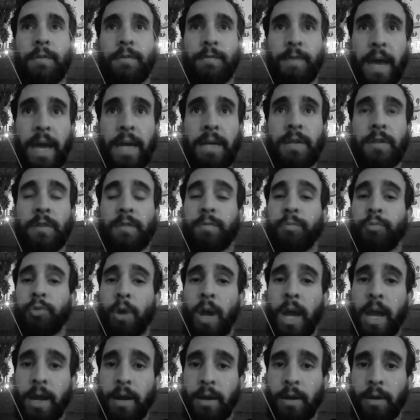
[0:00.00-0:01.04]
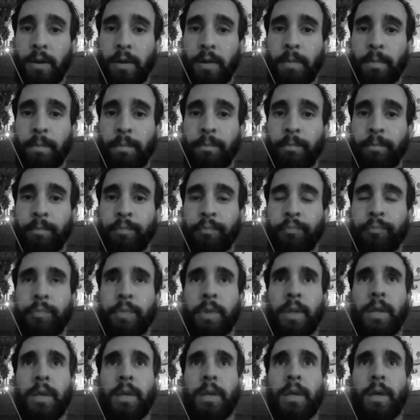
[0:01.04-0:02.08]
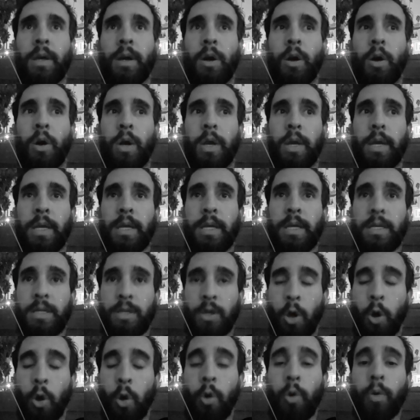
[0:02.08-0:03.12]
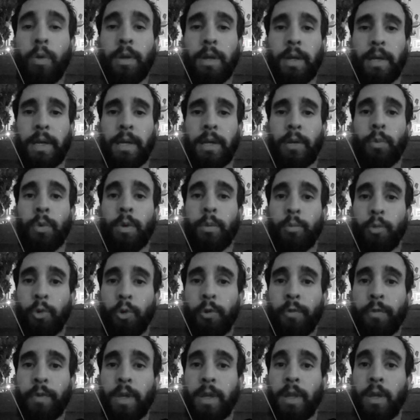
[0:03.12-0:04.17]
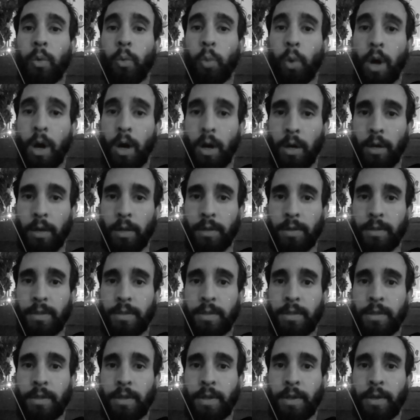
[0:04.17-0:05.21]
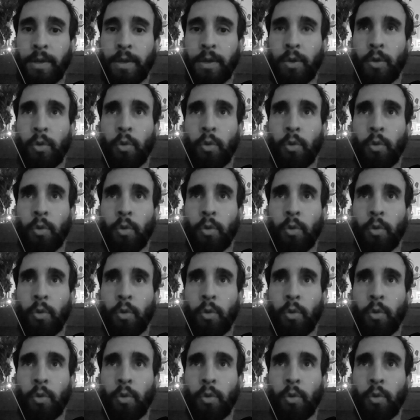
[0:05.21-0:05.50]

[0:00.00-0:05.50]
effective prayer is only removing the walls.